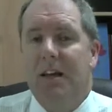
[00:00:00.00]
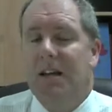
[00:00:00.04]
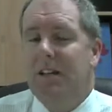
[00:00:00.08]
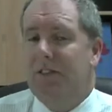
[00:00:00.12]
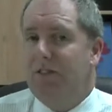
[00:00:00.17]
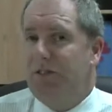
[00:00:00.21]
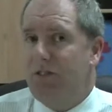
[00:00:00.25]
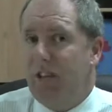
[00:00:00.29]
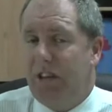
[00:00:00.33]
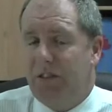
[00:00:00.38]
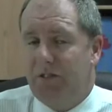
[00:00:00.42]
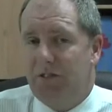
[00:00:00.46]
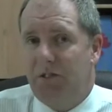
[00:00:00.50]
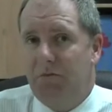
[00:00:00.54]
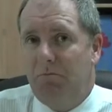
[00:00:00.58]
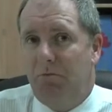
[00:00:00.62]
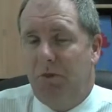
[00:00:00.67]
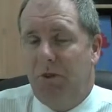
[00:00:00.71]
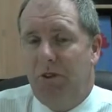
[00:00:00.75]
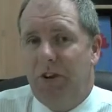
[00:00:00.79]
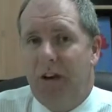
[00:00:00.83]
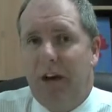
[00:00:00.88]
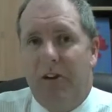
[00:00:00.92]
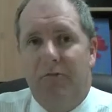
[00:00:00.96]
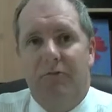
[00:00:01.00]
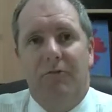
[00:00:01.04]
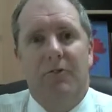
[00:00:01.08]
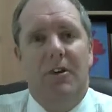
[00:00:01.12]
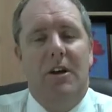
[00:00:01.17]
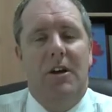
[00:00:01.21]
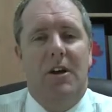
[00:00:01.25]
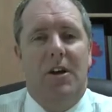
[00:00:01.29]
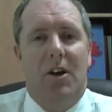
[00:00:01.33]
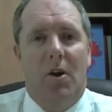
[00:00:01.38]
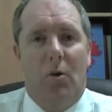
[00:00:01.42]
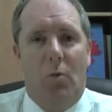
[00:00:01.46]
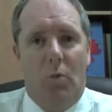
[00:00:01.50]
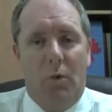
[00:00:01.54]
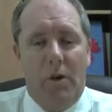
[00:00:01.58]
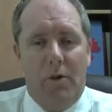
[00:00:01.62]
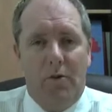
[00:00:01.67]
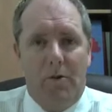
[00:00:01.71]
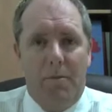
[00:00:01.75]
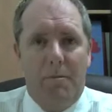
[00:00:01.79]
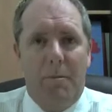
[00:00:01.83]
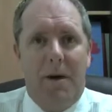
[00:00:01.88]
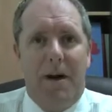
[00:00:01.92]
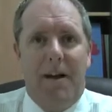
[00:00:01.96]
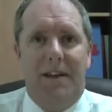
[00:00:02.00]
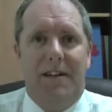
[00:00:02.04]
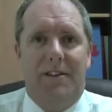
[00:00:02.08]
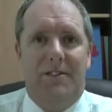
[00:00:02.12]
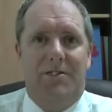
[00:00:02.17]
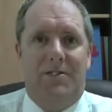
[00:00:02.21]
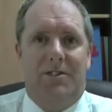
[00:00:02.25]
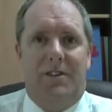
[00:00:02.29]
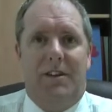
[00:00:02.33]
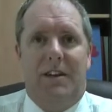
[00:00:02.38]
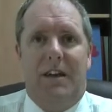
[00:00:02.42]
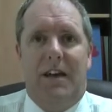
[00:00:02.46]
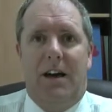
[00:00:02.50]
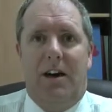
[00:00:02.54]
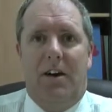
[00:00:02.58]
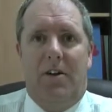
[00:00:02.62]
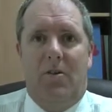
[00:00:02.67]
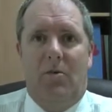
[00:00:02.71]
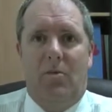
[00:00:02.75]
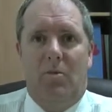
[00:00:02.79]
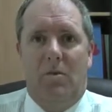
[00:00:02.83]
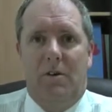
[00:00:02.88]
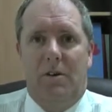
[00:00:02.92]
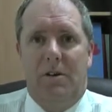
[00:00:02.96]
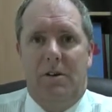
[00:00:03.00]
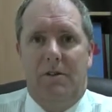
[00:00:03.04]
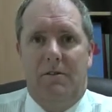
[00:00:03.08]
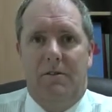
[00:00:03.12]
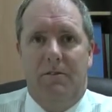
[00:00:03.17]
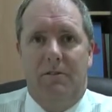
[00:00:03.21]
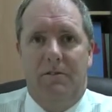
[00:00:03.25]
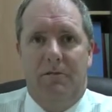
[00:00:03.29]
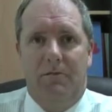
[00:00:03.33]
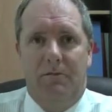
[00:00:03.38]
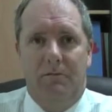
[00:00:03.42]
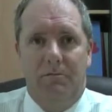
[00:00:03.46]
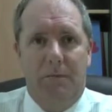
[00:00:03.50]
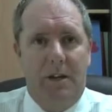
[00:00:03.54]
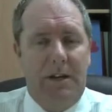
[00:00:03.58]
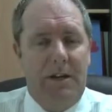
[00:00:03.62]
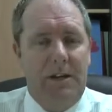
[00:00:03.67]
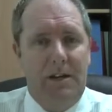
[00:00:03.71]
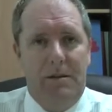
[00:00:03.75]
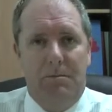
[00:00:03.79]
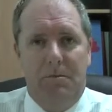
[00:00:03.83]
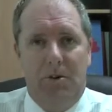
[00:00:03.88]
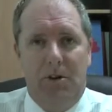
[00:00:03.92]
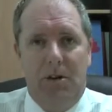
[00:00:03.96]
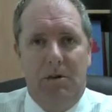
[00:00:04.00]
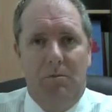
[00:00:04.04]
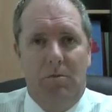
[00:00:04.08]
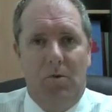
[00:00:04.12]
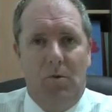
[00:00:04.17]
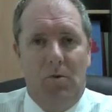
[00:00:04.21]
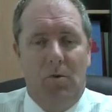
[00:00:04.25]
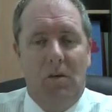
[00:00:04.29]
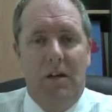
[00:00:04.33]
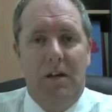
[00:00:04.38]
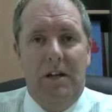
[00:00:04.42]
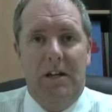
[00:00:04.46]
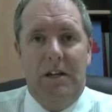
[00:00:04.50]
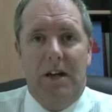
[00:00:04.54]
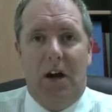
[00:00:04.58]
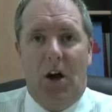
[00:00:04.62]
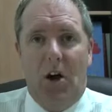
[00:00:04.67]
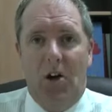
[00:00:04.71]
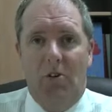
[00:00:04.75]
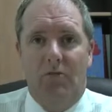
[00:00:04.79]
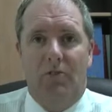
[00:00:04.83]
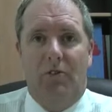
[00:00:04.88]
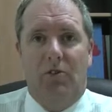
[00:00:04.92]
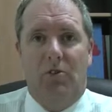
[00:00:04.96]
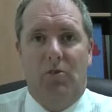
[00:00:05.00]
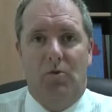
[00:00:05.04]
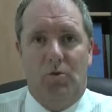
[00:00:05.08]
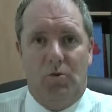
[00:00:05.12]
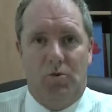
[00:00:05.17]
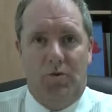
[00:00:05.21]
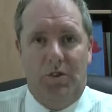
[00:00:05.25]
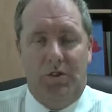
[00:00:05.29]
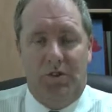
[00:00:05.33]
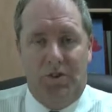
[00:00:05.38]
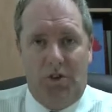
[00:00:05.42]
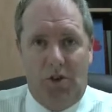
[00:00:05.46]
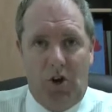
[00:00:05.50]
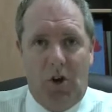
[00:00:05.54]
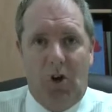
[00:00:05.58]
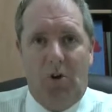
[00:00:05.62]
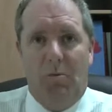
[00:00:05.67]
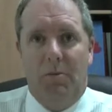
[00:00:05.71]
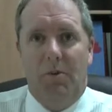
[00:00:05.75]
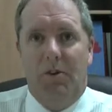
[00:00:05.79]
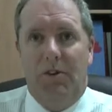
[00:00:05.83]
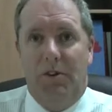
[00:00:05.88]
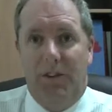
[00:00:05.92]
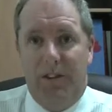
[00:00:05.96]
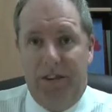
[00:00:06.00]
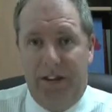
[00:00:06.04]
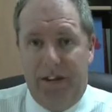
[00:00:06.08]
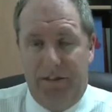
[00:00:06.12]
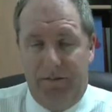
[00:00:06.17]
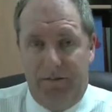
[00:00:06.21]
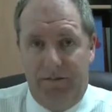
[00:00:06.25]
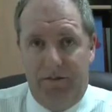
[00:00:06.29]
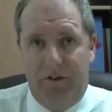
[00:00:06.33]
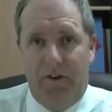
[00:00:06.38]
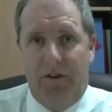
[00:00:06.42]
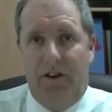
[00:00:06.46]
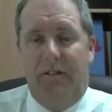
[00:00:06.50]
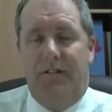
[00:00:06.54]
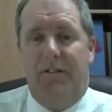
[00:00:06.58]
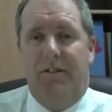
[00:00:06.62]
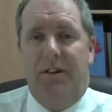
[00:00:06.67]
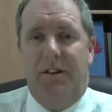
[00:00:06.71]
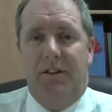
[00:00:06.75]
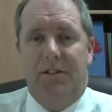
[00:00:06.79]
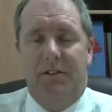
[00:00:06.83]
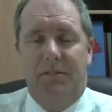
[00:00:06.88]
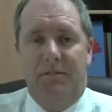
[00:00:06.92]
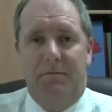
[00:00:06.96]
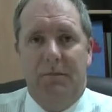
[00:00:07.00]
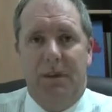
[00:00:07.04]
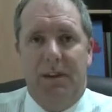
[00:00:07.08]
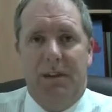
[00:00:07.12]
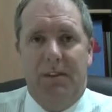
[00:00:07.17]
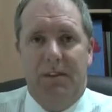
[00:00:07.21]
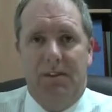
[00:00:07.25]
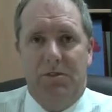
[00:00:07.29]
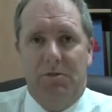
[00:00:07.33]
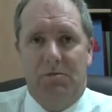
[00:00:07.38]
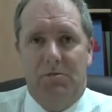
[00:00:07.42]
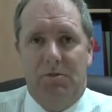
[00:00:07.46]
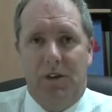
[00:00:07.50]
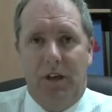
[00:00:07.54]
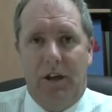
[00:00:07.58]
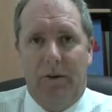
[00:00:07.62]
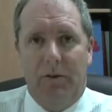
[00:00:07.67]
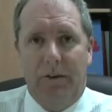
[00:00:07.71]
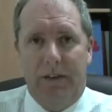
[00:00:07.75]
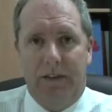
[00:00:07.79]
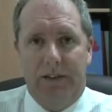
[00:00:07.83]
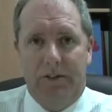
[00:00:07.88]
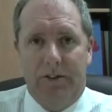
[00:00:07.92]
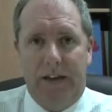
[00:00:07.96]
Sounds simple enough. We're amazed at how many people overlook this common and yet very effective mechanism to lower their